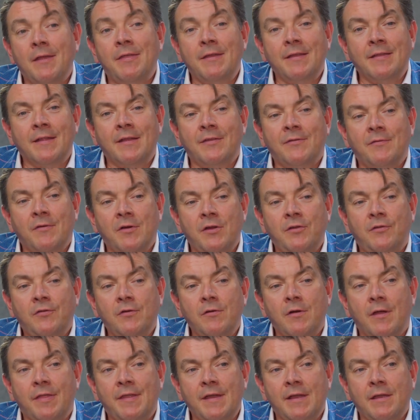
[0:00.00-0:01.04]
I think that's very
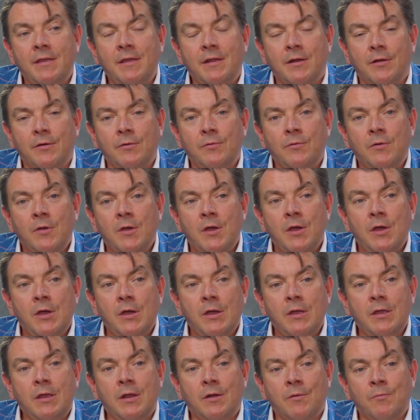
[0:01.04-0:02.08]
true. I think
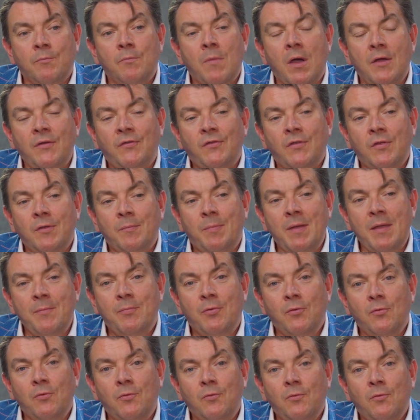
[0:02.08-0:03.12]
most of the
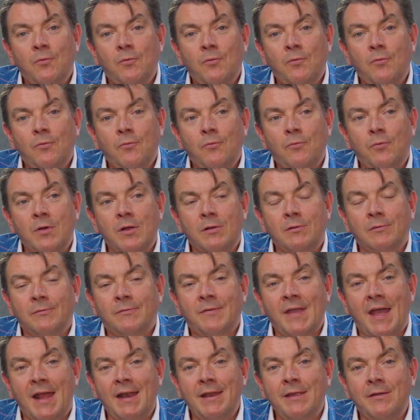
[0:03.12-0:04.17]
people will
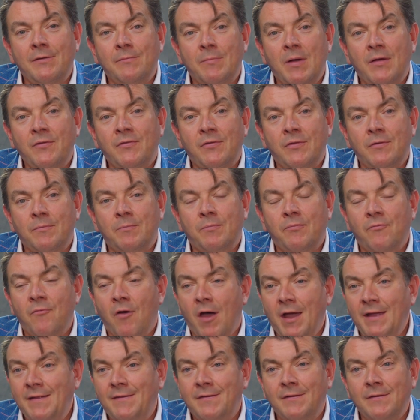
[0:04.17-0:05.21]
tell you, most of the
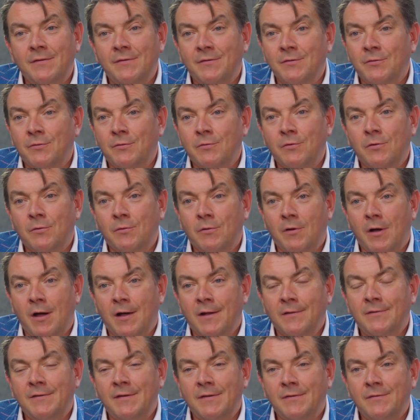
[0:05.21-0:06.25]
writers or
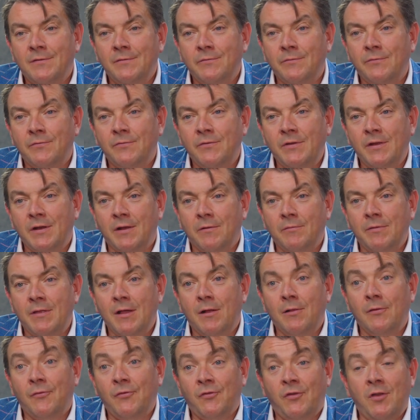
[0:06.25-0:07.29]
artists,
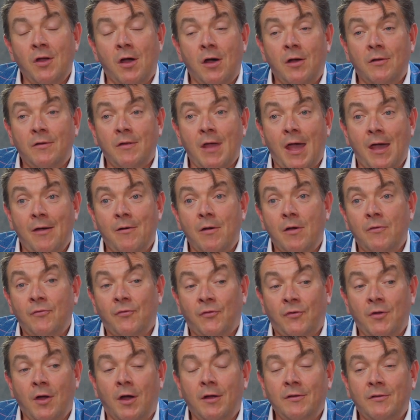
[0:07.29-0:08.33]
they'll
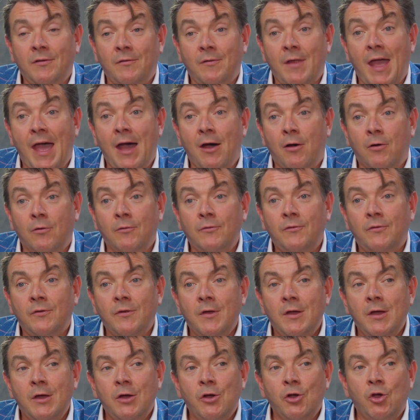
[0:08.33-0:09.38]
started out
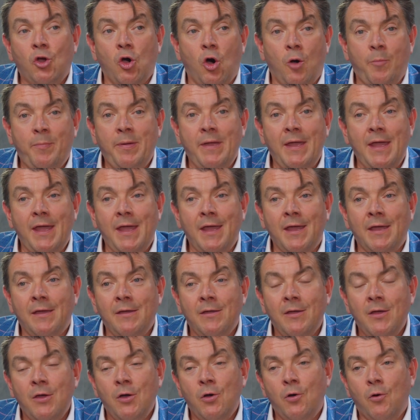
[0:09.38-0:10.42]

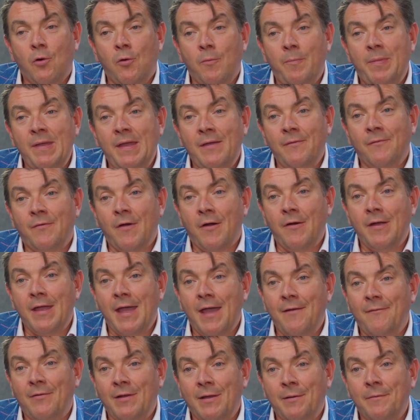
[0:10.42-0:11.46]
copying or being very
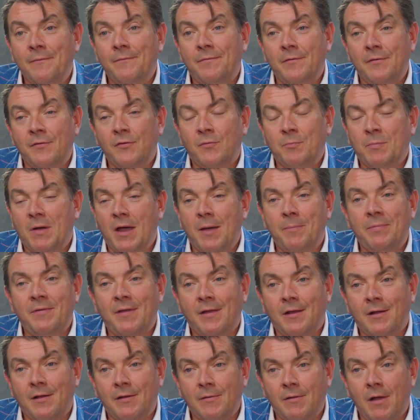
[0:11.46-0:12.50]
heavily influenced by a
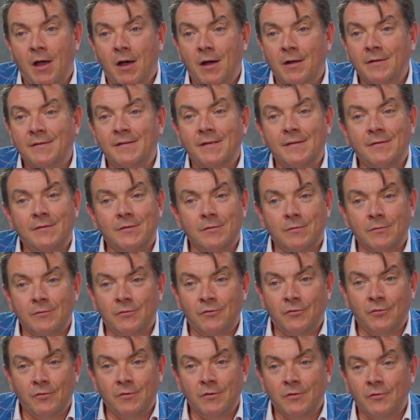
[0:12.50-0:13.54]
particular artist or
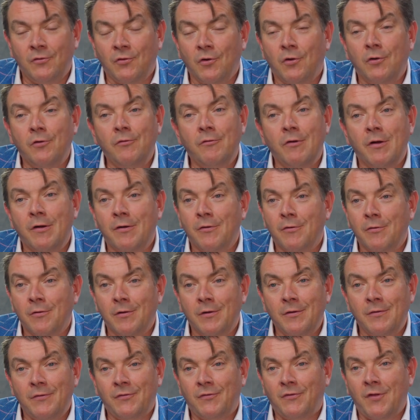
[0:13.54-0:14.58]
a genre
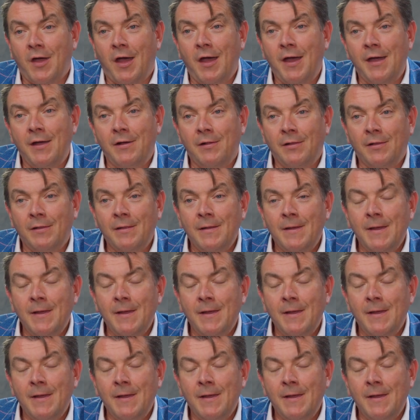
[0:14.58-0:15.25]
or a style,